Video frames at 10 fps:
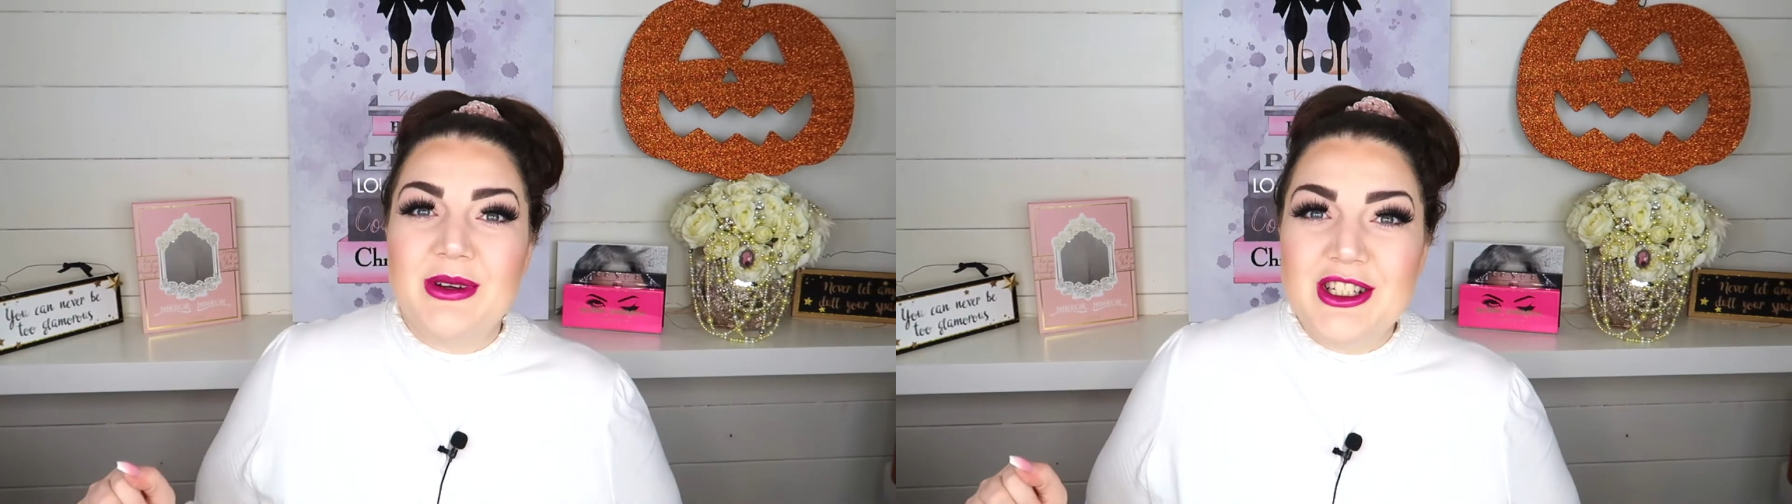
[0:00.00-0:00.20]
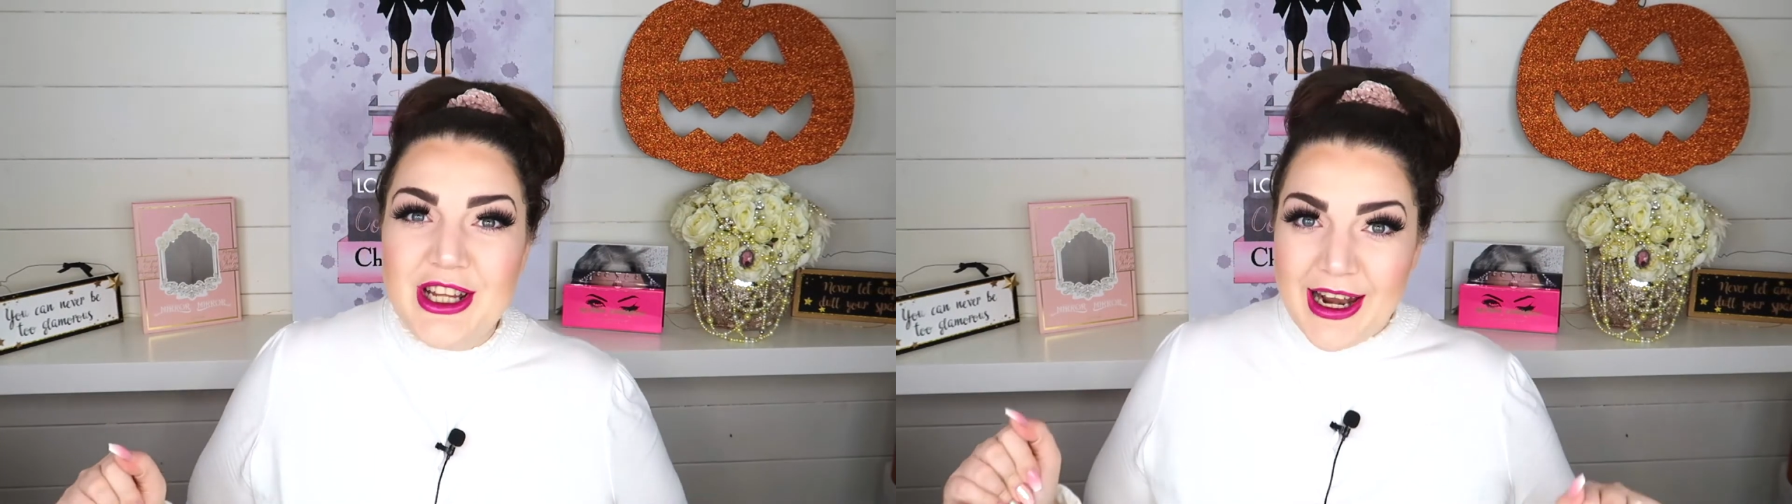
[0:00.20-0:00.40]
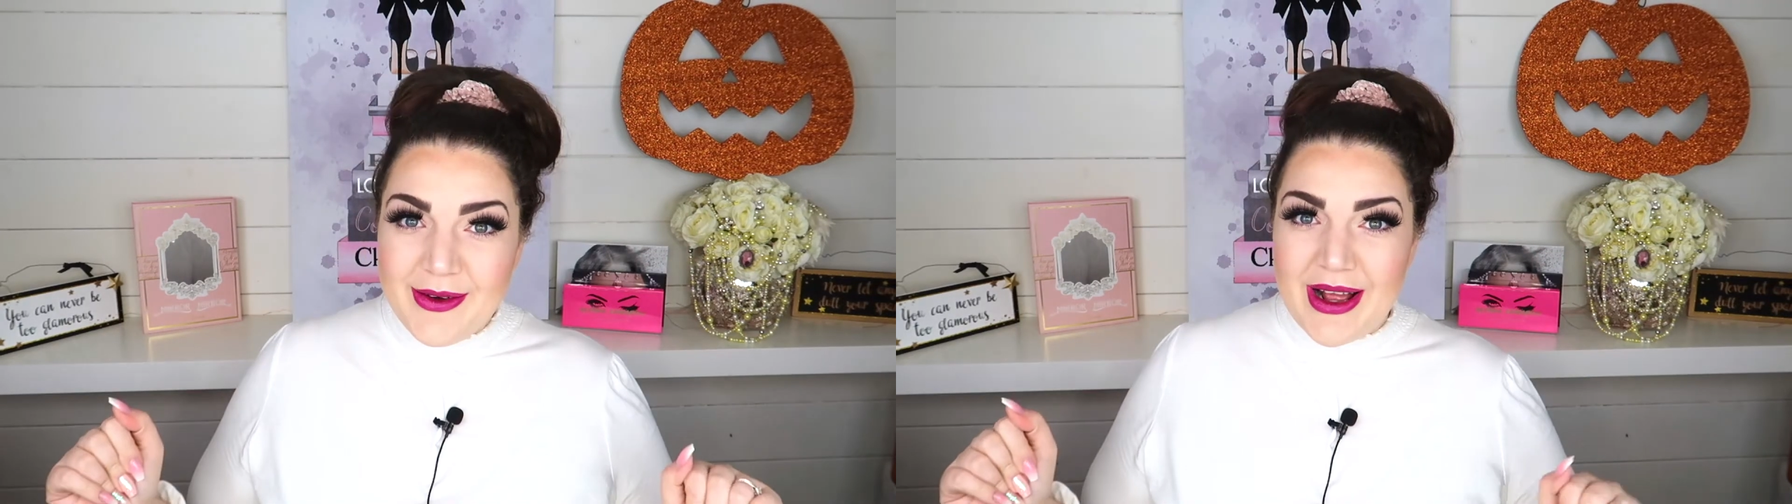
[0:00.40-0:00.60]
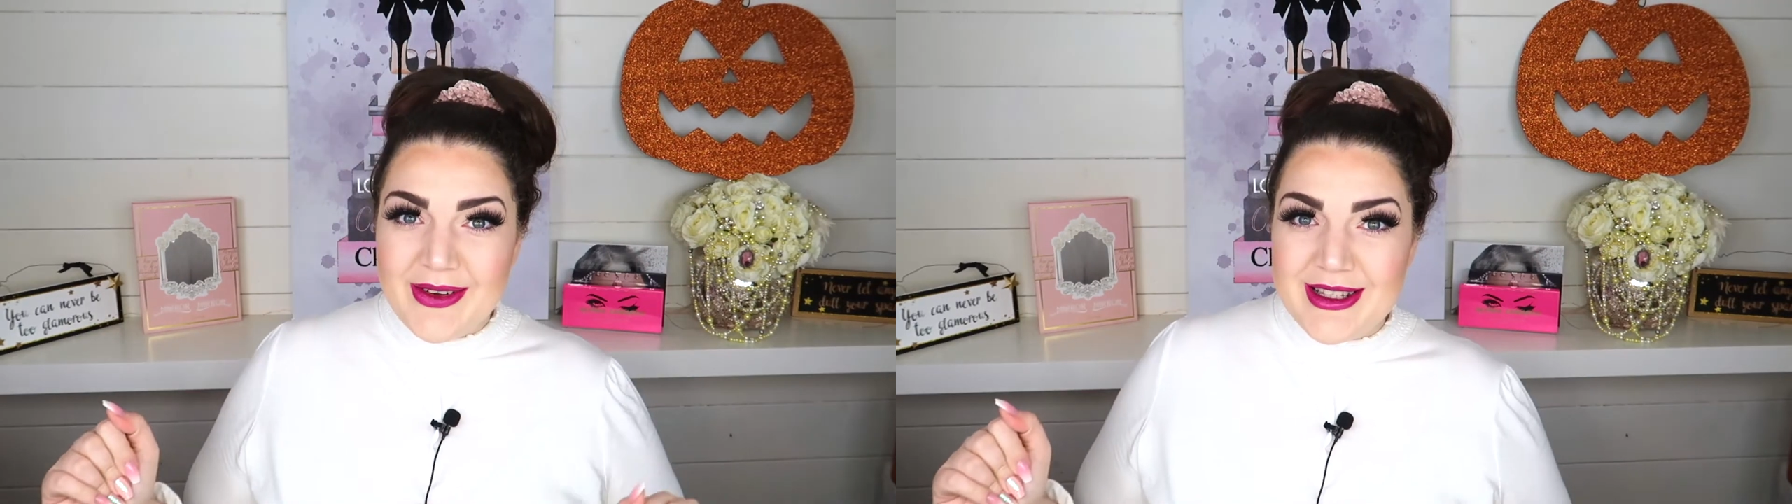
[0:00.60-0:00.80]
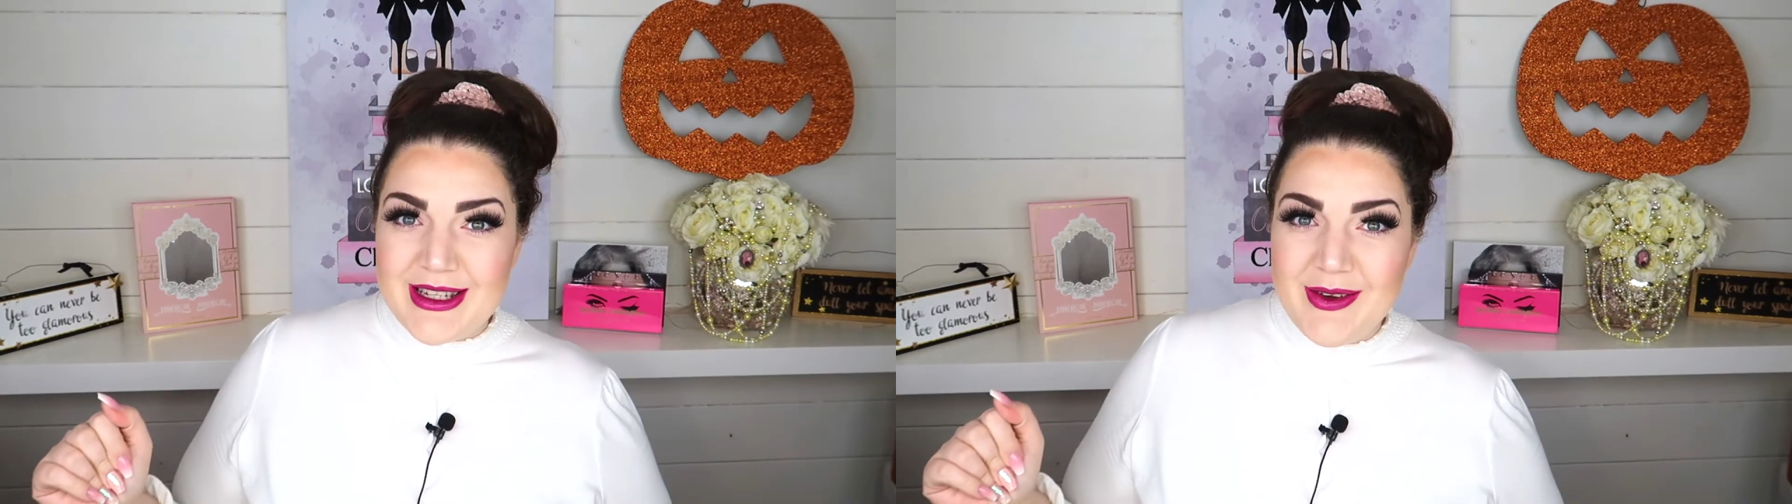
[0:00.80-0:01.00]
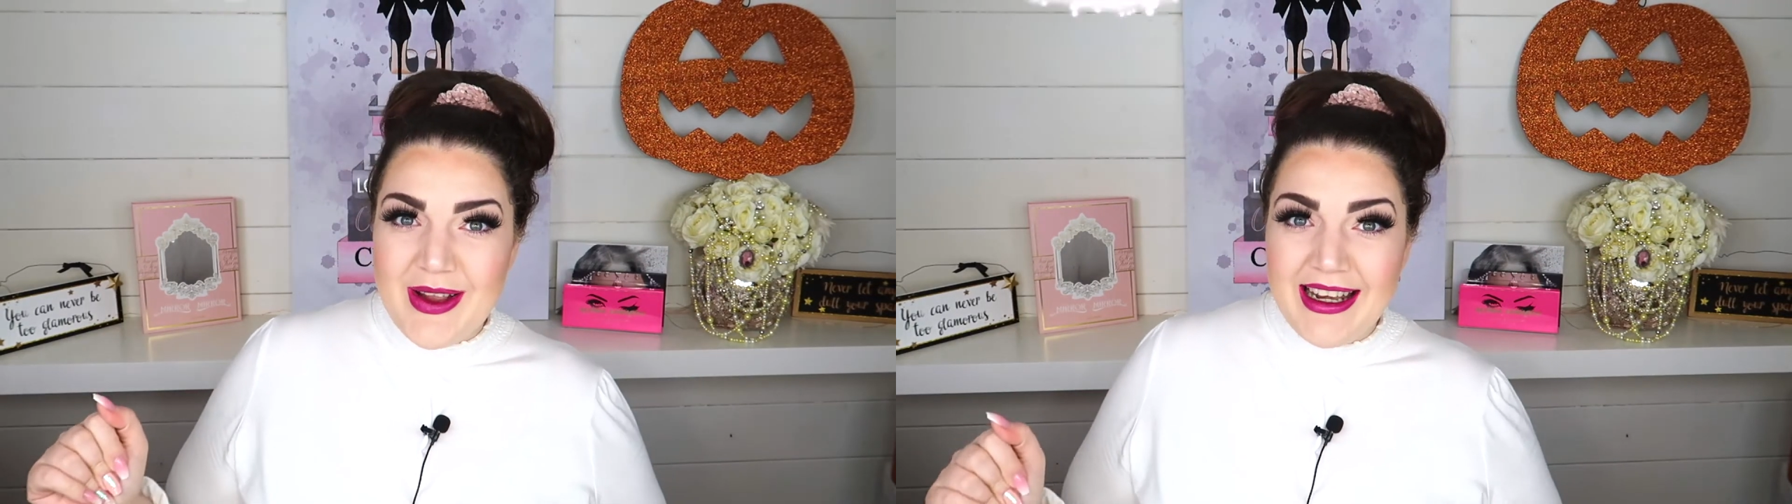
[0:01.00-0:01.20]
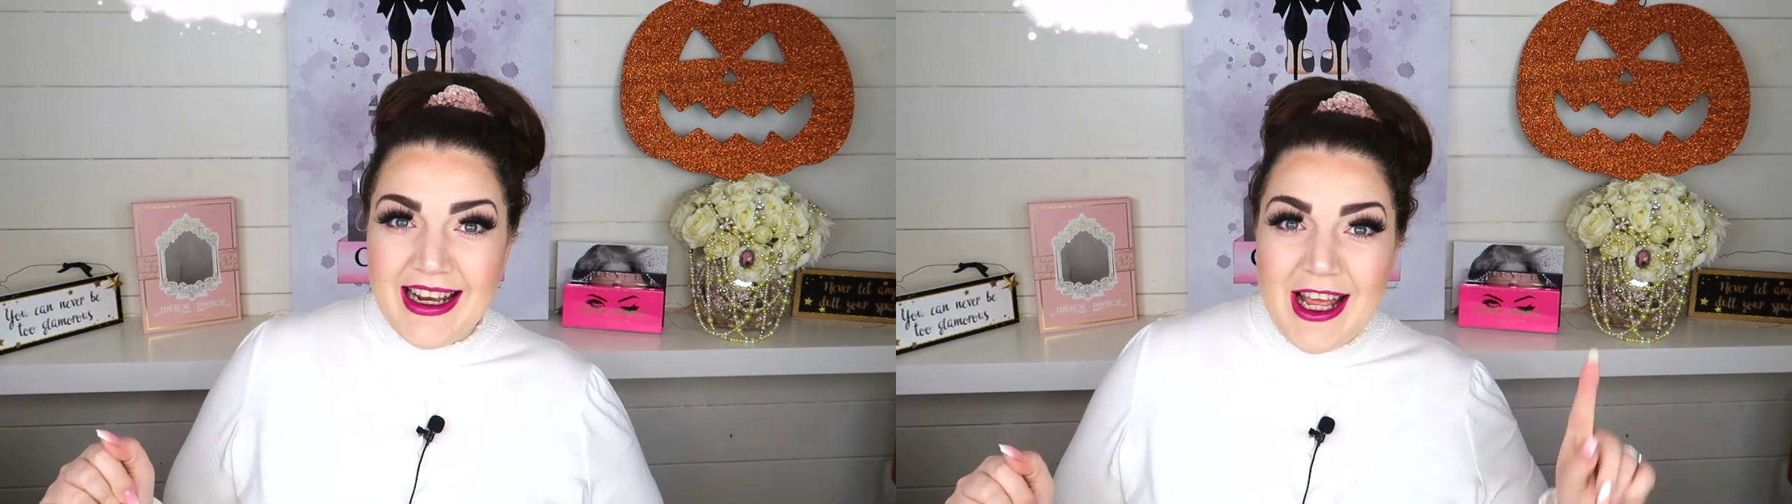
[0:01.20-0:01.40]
channel. How are you doing?